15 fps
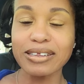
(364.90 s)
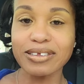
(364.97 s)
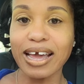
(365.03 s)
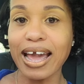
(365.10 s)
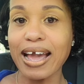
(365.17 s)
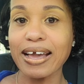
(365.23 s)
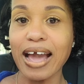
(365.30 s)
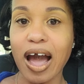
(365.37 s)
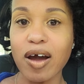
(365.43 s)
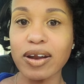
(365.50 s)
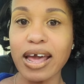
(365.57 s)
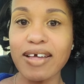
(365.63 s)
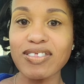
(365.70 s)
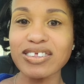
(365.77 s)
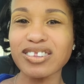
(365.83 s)
to hang out
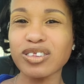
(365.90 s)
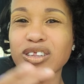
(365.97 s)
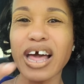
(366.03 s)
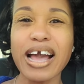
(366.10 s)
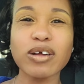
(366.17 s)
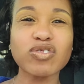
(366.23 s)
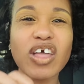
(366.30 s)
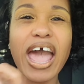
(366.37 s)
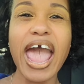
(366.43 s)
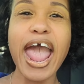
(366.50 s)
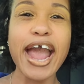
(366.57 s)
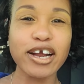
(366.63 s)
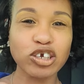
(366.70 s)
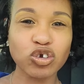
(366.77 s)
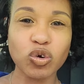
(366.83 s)
at. This is like the
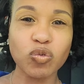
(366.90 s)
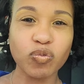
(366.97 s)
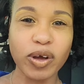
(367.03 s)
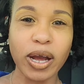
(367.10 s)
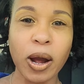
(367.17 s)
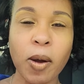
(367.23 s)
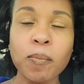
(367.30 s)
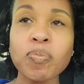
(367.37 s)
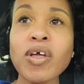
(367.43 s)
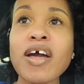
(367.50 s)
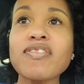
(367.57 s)
astral realm.